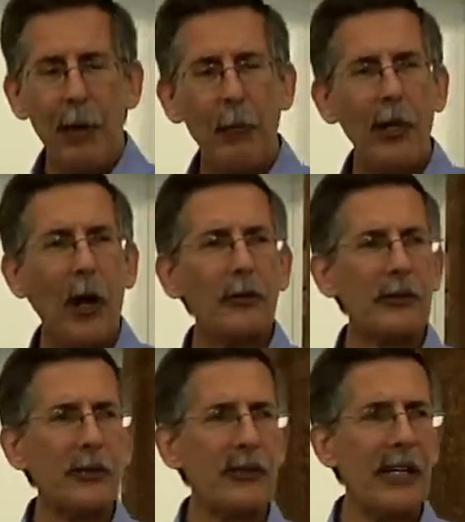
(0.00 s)
But we
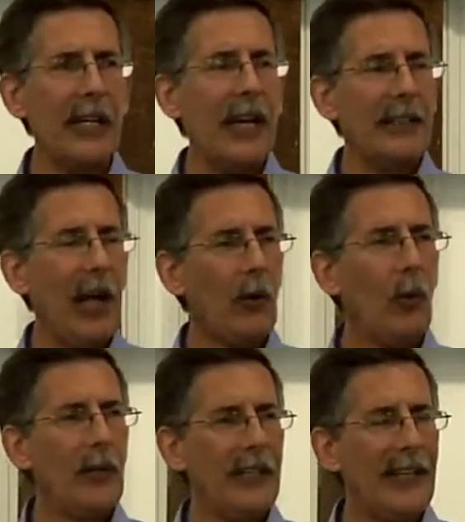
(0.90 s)
also see not
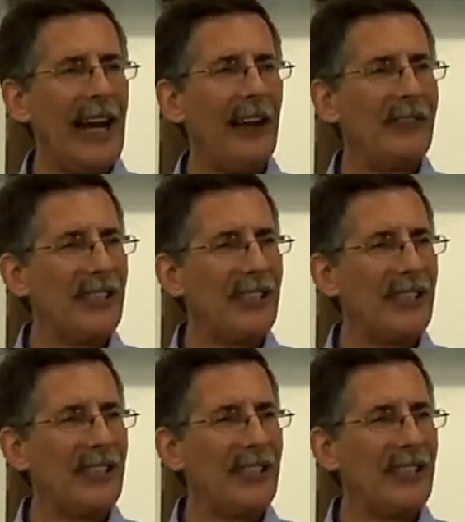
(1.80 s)
only did they have